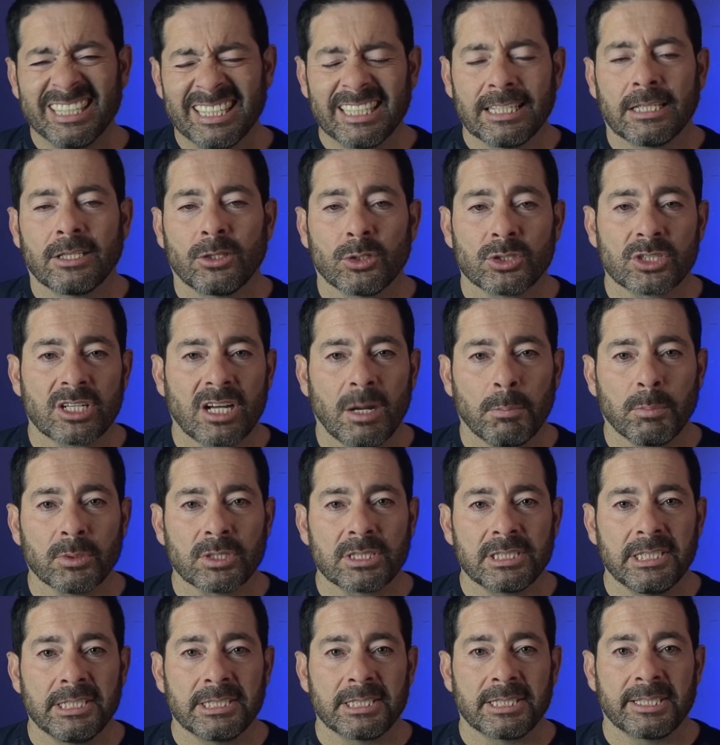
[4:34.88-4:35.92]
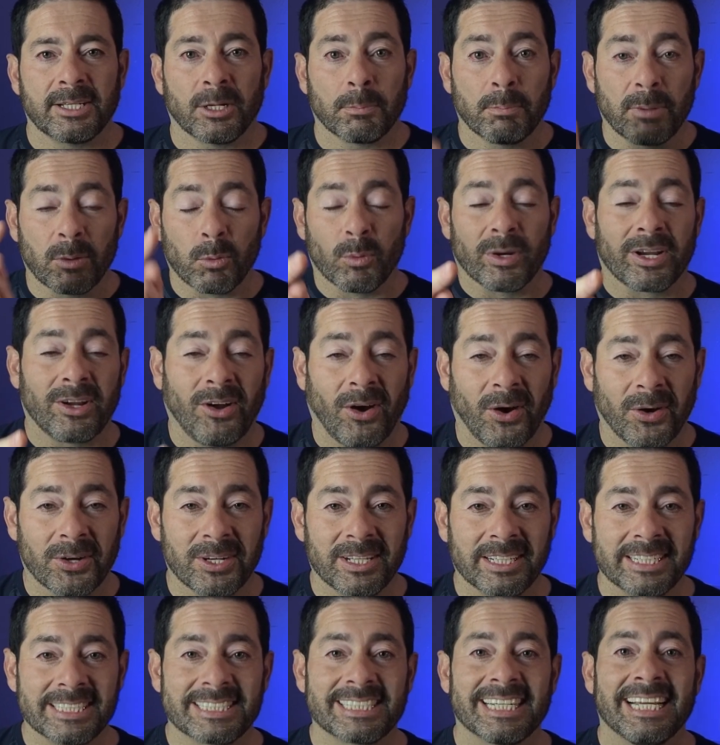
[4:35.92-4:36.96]
There's a couple C's in there, but
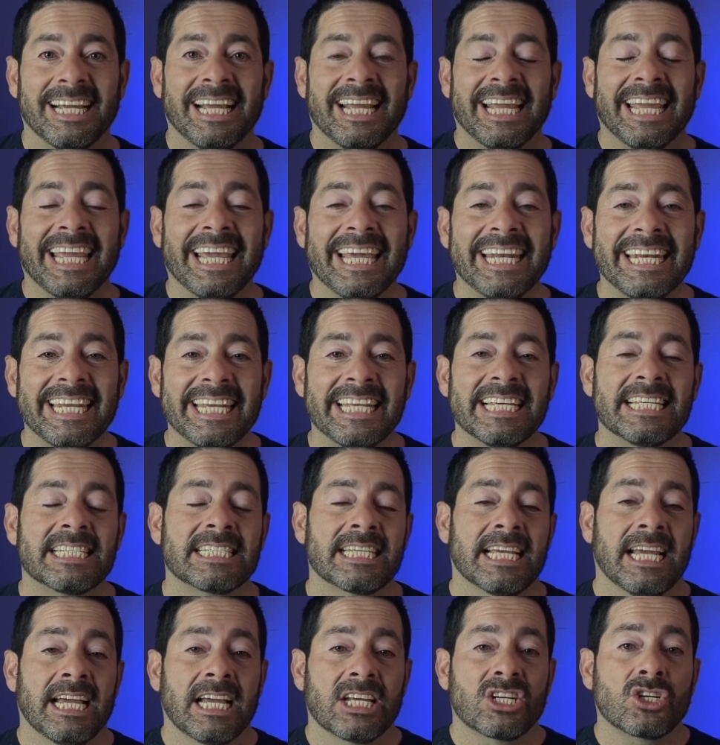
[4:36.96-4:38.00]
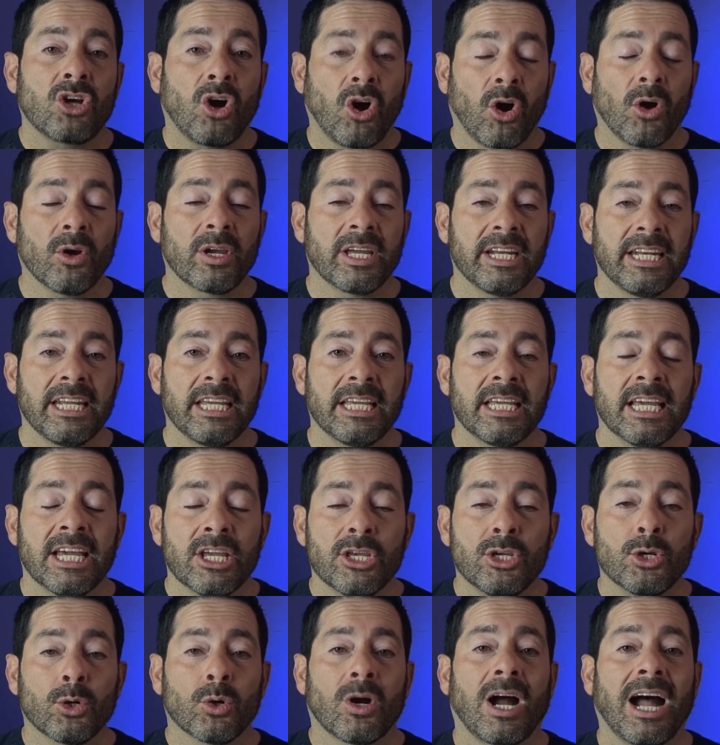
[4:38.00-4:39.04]
regardless, it is targeting
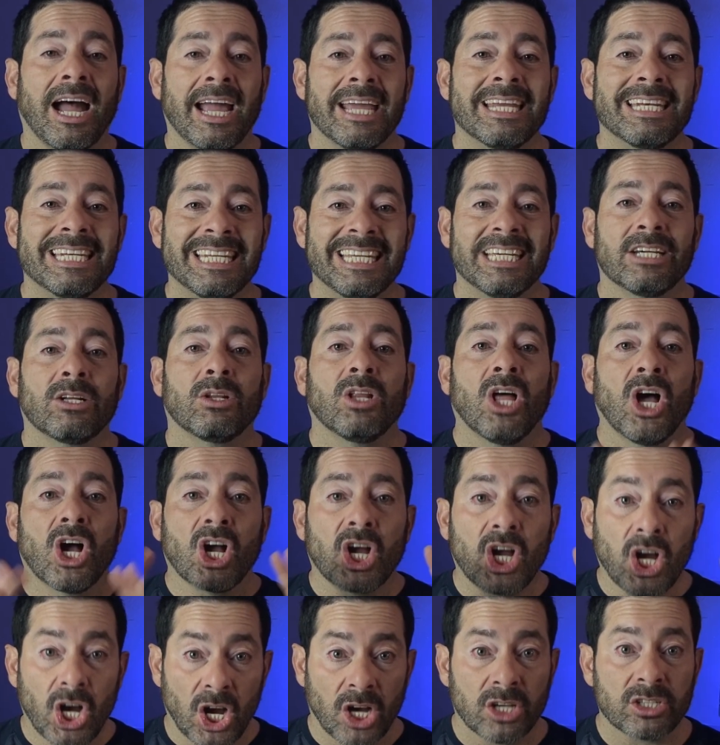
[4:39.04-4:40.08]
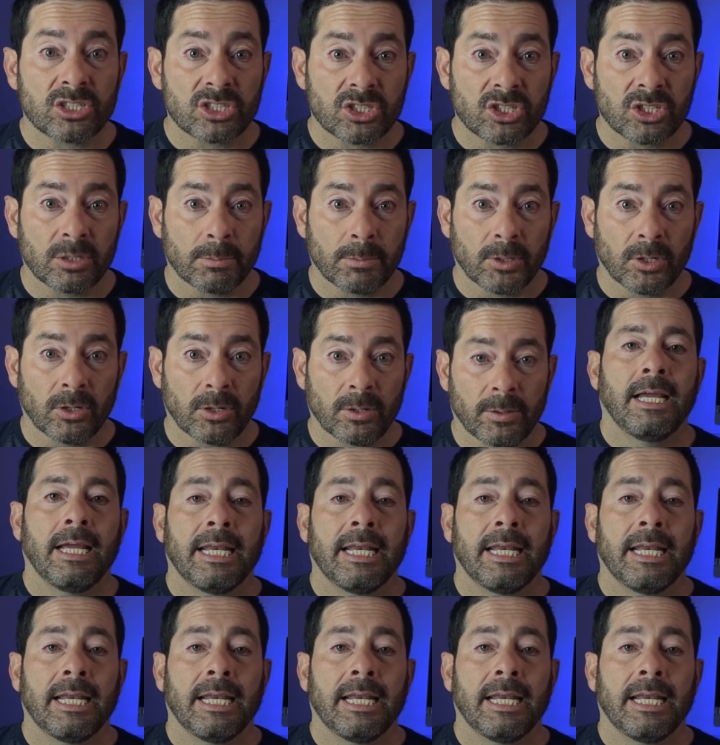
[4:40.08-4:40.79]
your ideal customer.